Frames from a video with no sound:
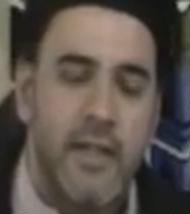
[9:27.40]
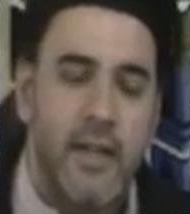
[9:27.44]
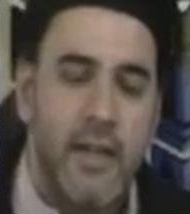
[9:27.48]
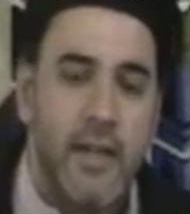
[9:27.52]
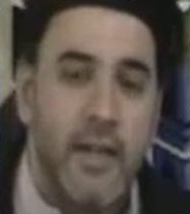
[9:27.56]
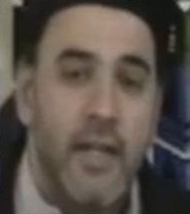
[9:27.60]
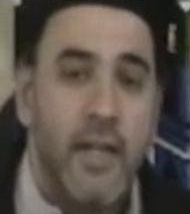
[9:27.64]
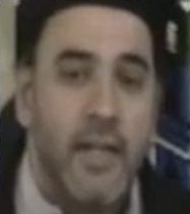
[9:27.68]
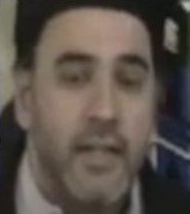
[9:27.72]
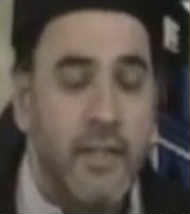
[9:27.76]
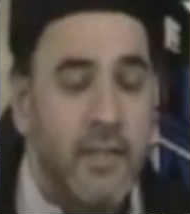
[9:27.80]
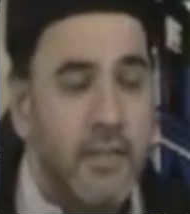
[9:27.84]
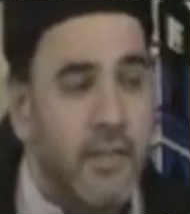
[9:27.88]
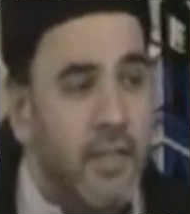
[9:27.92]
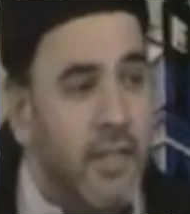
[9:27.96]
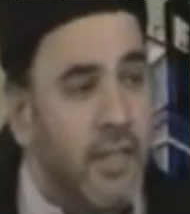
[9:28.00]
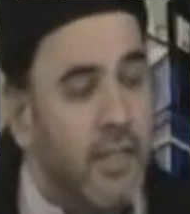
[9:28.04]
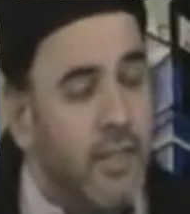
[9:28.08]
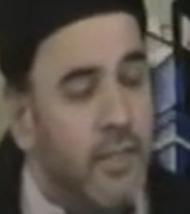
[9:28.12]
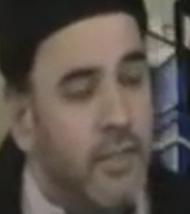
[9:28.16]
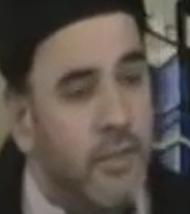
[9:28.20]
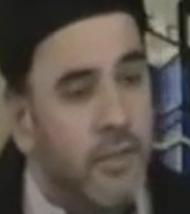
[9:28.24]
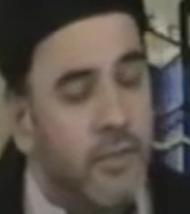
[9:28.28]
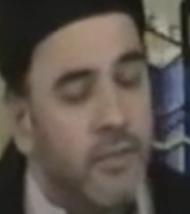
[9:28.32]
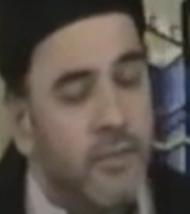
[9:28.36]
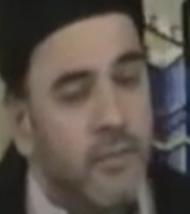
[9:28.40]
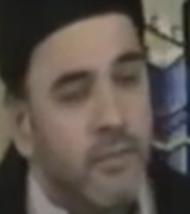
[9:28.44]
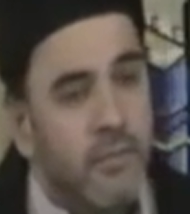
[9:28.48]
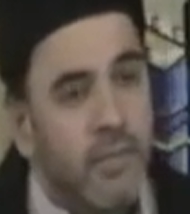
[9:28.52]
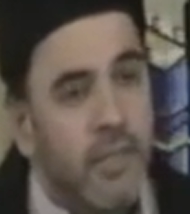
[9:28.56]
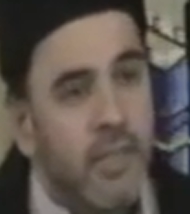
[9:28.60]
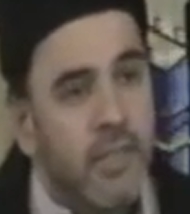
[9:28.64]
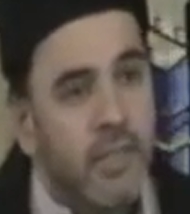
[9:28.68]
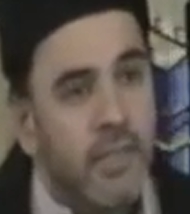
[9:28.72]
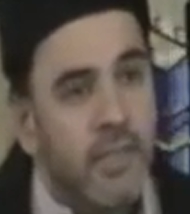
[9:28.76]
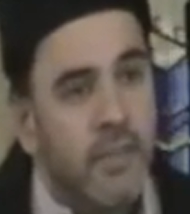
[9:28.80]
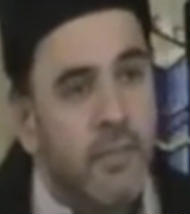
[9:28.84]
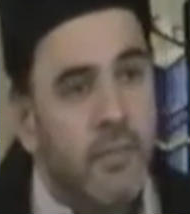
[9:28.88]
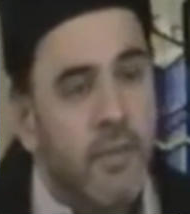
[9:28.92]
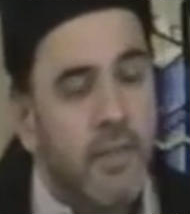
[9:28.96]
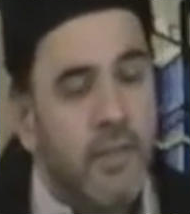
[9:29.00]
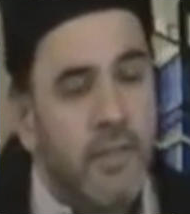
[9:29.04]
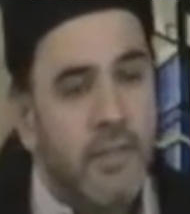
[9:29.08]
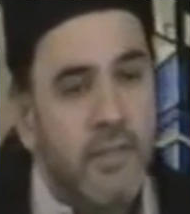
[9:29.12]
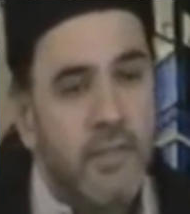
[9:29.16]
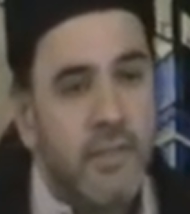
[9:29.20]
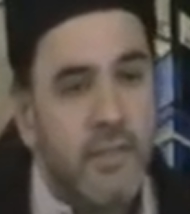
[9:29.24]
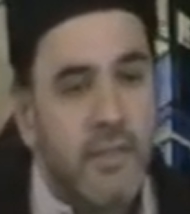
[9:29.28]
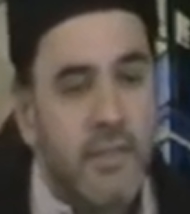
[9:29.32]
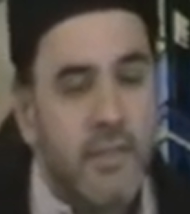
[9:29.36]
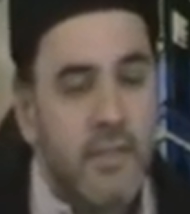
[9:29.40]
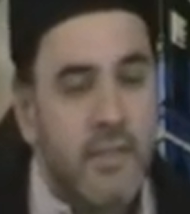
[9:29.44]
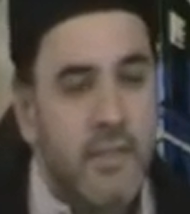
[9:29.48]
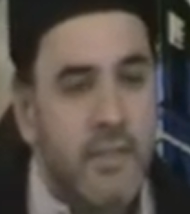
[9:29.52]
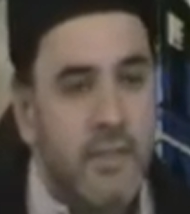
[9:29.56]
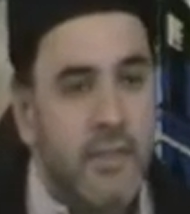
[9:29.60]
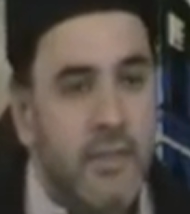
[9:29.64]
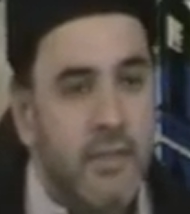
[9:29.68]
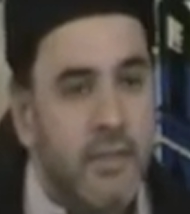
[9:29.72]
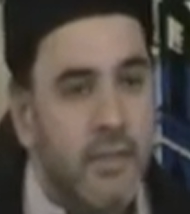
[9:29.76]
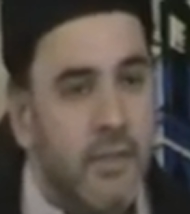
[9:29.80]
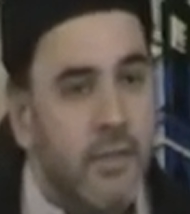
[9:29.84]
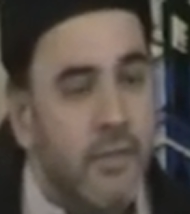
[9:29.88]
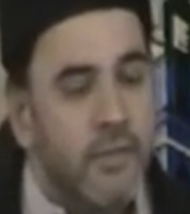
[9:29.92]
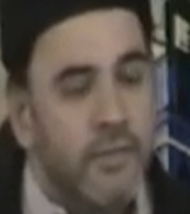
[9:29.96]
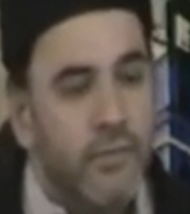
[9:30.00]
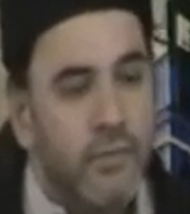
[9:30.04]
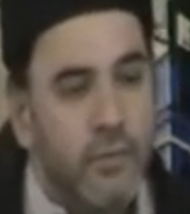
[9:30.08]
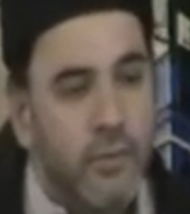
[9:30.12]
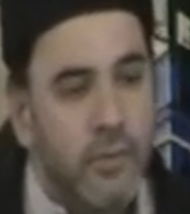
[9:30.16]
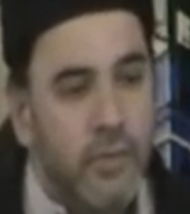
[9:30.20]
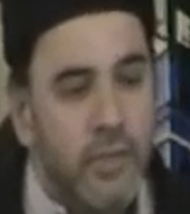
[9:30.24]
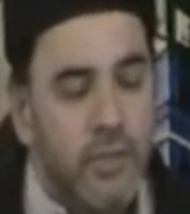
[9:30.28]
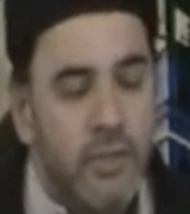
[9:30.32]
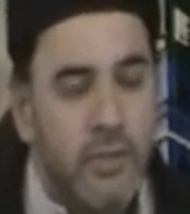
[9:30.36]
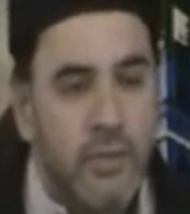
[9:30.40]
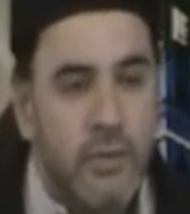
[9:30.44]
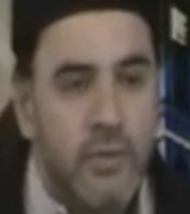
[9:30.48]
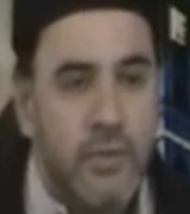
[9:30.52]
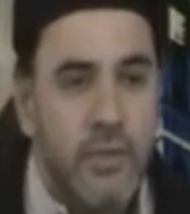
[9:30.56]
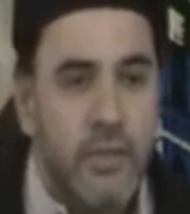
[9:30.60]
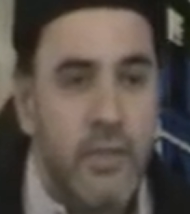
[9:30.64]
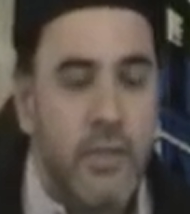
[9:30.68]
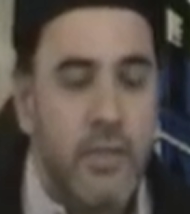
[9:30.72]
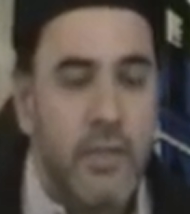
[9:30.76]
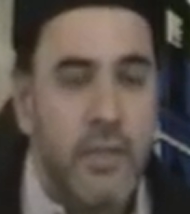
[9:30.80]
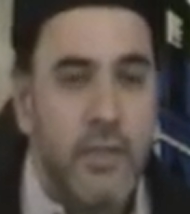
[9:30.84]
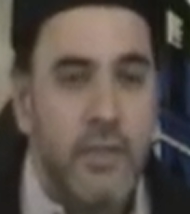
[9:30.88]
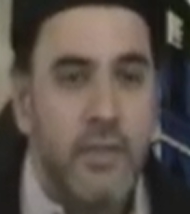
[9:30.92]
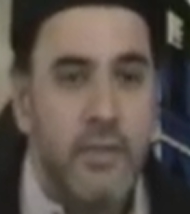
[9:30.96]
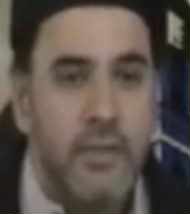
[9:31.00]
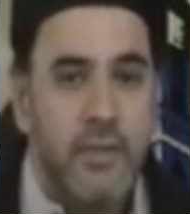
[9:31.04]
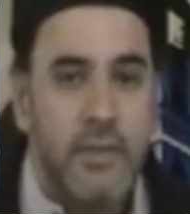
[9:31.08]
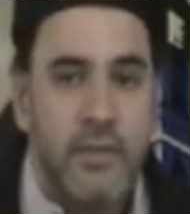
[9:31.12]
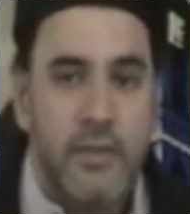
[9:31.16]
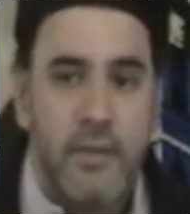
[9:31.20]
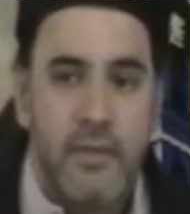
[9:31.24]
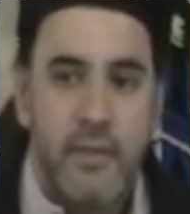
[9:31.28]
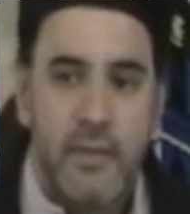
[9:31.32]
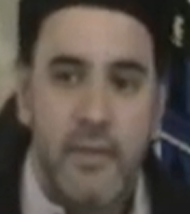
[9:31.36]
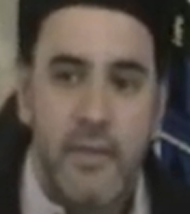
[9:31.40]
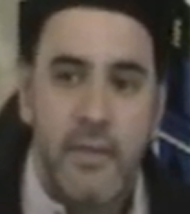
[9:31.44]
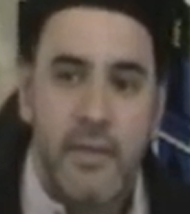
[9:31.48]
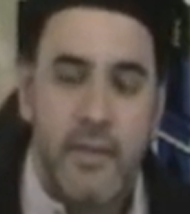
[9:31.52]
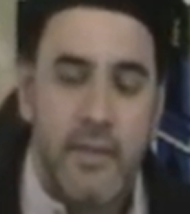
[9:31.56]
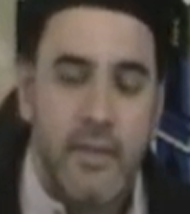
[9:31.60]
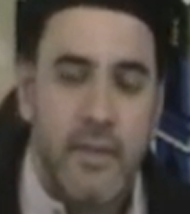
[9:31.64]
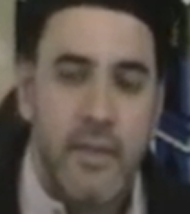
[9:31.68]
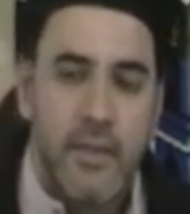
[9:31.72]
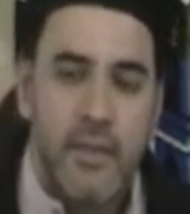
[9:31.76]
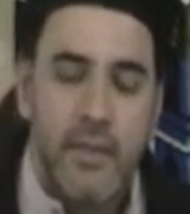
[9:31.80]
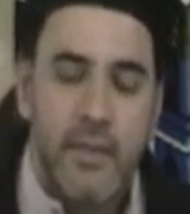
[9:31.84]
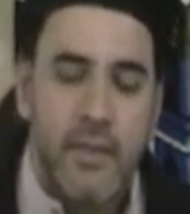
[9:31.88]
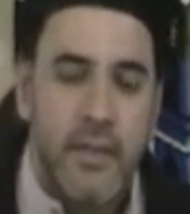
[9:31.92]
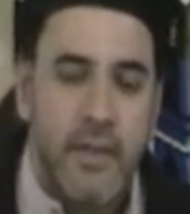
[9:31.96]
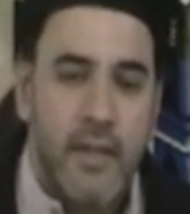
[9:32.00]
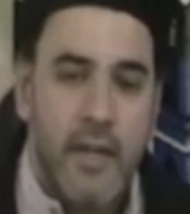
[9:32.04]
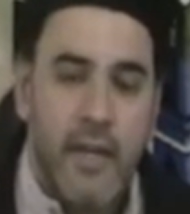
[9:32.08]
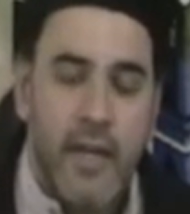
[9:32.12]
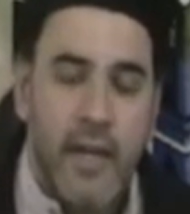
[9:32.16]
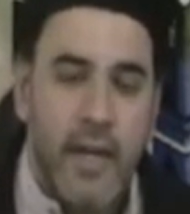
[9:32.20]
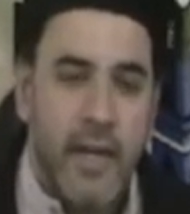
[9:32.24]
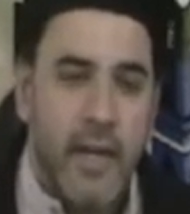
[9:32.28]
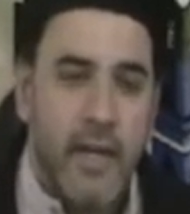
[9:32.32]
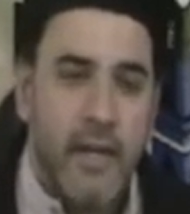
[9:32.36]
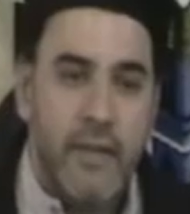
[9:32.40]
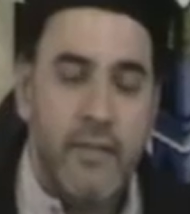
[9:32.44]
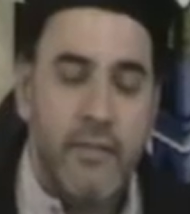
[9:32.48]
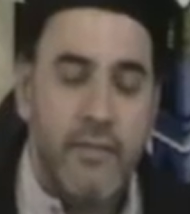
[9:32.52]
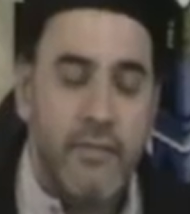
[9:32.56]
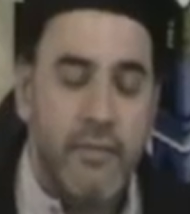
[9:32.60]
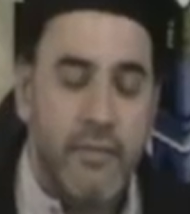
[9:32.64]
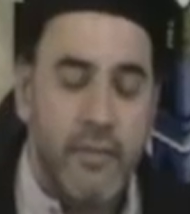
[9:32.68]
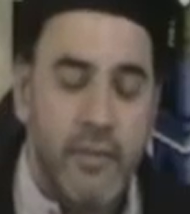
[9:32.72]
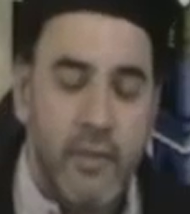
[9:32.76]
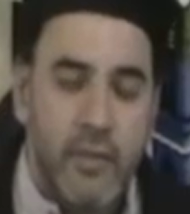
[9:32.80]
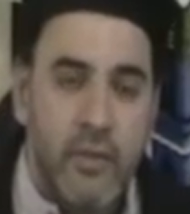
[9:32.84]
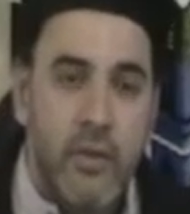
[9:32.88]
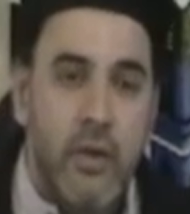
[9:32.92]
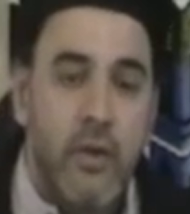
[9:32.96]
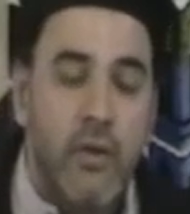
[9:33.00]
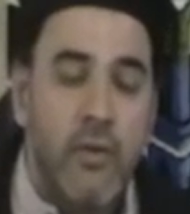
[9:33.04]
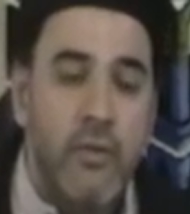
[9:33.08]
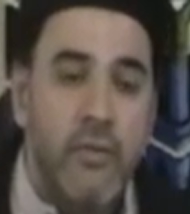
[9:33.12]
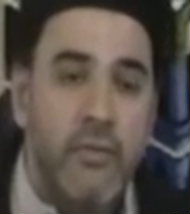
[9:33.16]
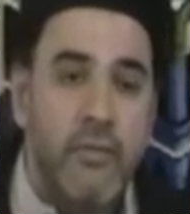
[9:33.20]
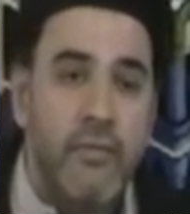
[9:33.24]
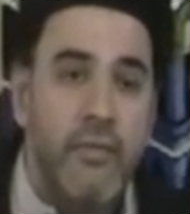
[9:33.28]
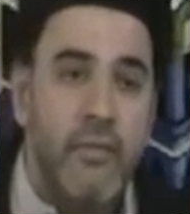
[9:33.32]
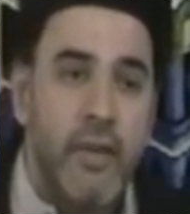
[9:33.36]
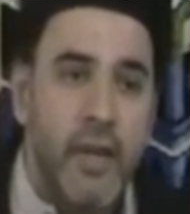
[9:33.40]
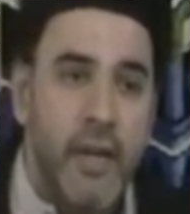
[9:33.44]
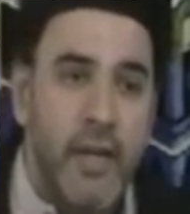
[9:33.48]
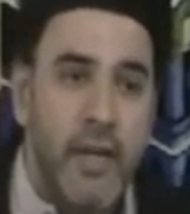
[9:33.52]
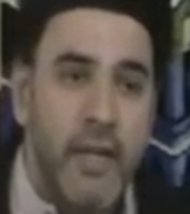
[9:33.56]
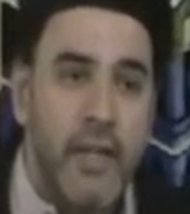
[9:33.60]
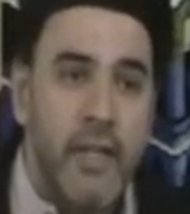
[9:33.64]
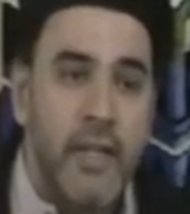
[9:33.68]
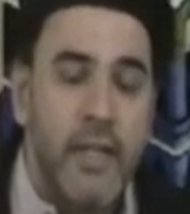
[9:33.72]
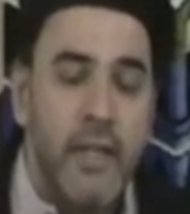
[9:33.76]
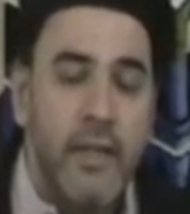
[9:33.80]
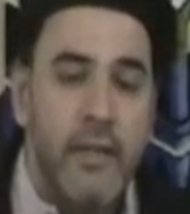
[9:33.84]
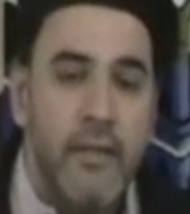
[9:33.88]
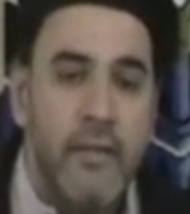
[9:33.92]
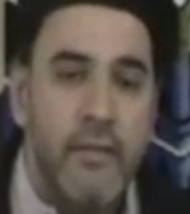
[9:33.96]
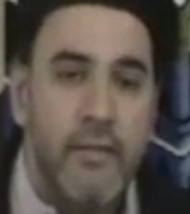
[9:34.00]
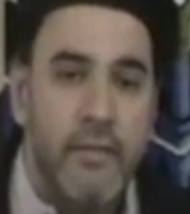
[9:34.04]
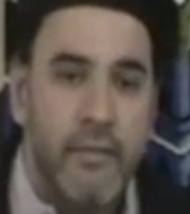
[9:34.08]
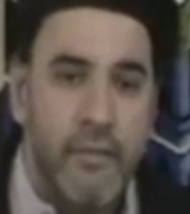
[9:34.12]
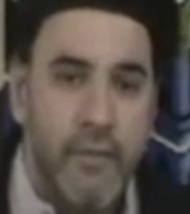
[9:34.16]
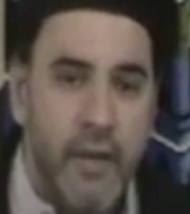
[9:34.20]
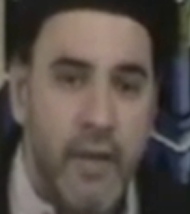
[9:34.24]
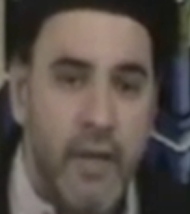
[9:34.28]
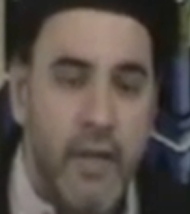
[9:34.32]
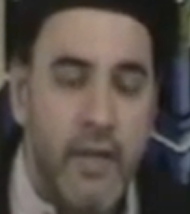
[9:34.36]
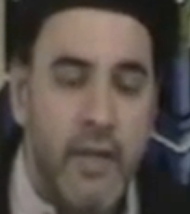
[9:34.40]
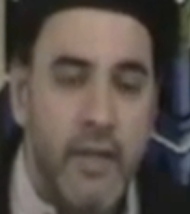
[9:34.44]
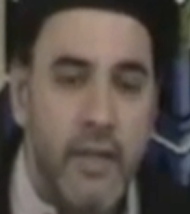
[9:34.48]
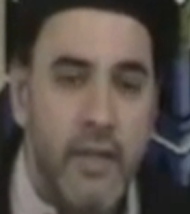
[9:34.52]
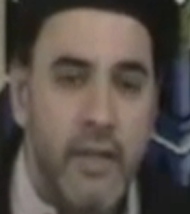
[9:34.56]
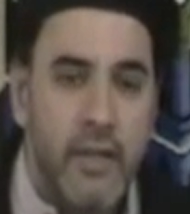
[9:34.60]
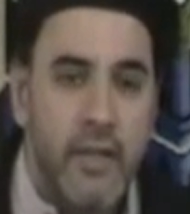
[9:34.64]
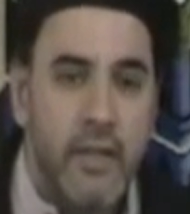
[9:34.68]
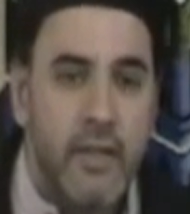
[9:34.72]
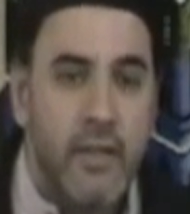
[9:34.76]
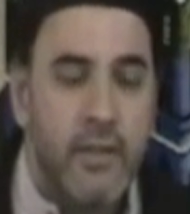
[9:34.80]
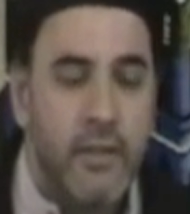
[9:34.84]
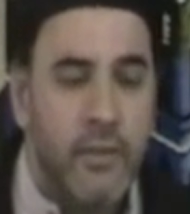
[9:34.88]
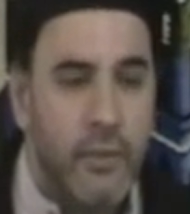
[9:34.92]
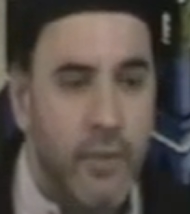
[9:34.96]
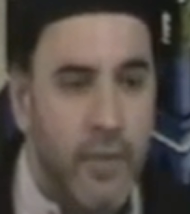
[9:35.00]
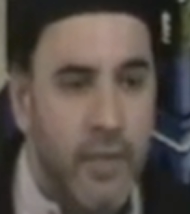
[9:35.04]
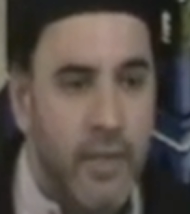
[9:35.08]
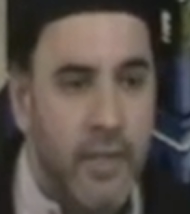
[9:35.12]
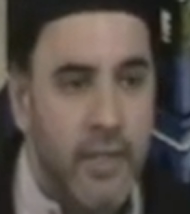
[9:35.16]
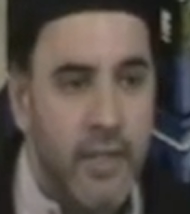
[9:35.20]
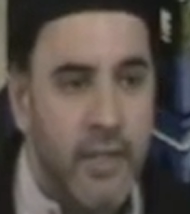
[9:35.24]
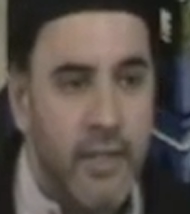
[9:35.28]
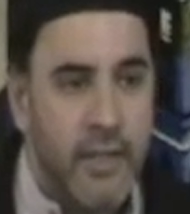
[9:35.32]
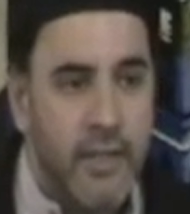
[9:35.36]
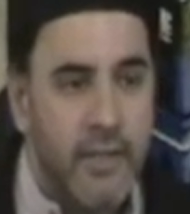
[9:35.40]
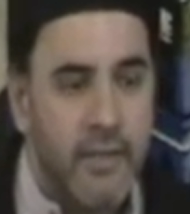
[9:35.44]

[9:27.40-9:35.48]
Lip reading: and I can tell you, my dear brothers and sisters, those 42 years have gone very, very quickly.